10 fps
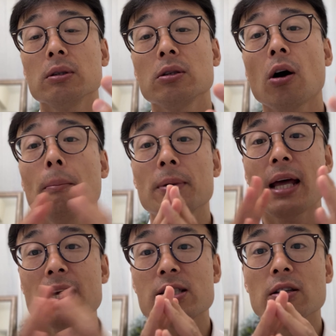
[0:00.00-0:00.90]

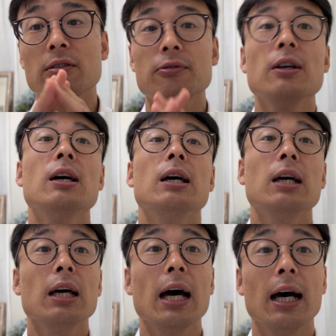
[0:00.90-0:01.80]
combination of
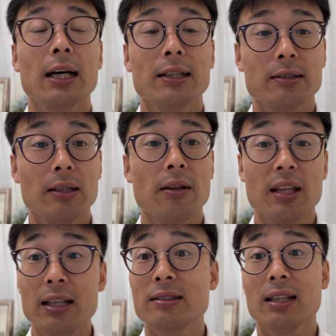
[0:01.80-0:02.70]

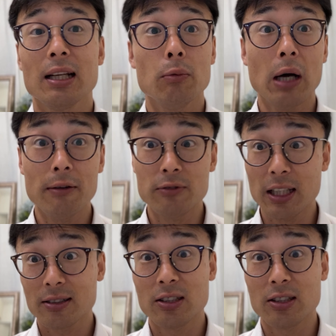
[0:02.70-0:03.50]
things that I've just